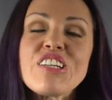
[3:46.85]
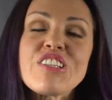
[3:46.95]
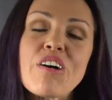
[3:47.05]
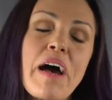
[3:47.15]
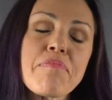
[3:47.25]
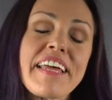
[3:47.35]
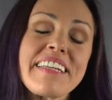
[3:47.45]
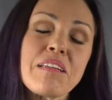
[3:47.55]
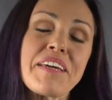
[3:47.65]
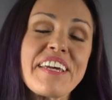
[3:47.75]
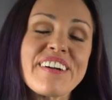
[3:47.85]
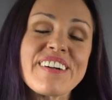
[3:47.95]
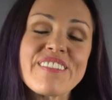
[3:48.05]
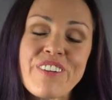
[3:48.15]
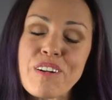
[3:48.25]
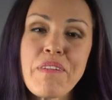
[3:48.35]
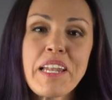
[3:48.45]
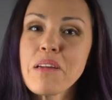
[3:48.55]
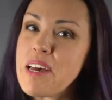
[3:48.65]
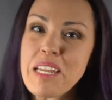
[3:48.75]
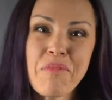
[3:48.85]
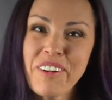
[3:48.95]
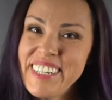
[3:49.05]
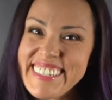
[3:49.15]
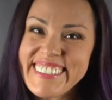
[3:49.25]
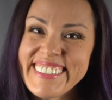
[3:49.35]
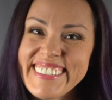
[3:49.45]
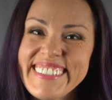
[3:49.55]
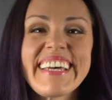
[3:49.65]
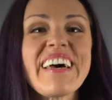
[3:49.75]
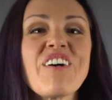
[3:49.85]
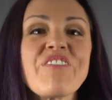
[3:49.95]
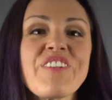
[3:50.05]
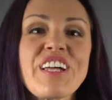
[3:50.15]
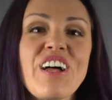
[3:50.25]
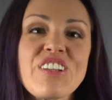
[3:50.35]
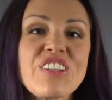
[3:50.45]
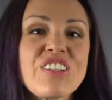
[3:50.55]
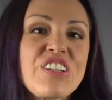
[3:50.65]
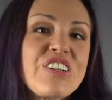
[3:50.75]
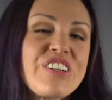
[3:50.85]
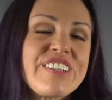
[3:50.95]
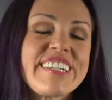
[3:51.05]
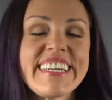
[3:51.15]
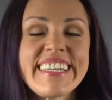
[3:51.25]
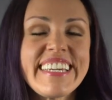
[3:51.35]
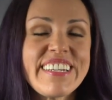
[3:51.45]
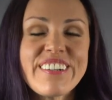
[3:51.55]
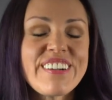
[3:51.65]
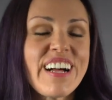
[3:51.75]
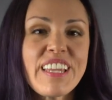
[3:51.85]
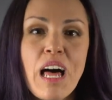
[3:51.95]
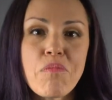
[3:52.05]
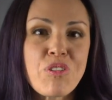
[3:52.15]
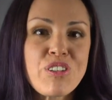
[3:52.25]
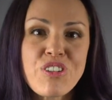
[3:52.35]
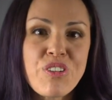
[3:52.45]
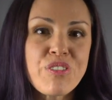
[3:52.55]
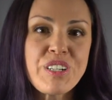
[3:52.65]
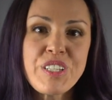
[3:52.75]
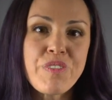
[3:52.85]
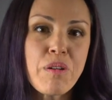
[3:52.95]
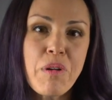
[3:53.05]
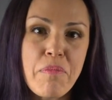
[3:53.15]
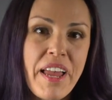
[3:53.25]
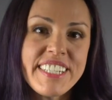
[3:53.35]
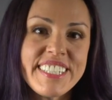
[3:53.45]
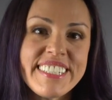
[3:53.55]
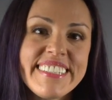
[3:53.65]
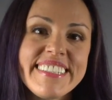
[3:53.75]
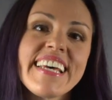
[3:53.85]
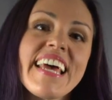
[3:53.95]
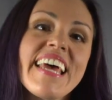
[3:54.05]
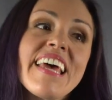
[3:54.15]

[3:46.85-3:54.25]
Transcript: So I plan to be here for many, many more years. Hopefully I'll learn and hear a lot more stories from our patients.